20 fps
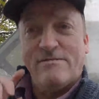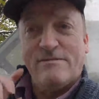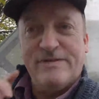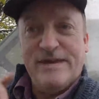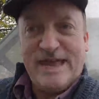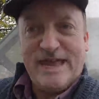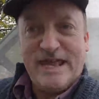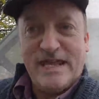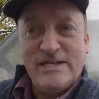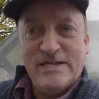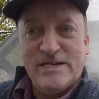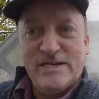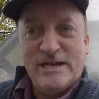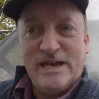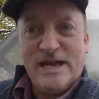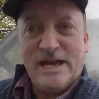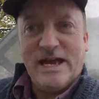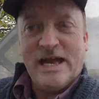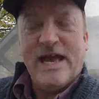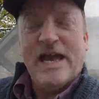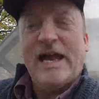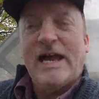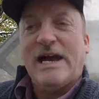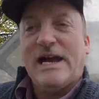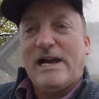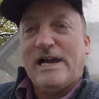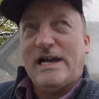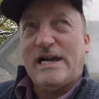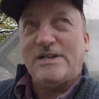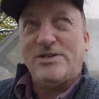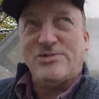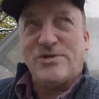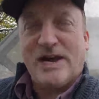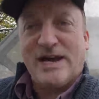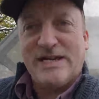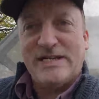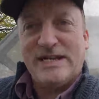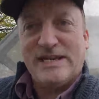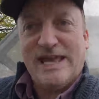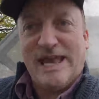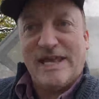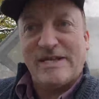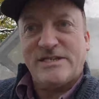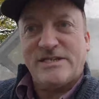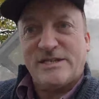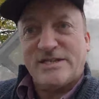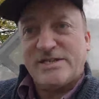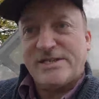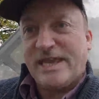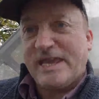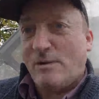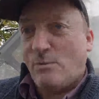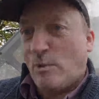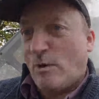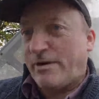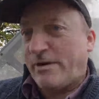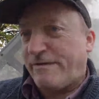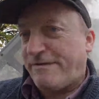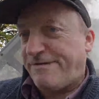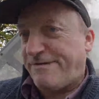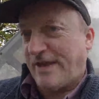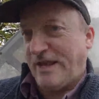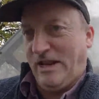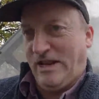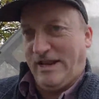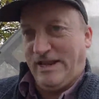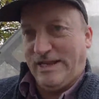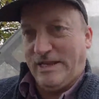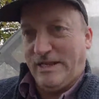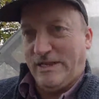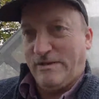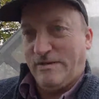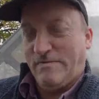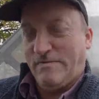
Then I tried again to see what it felt like.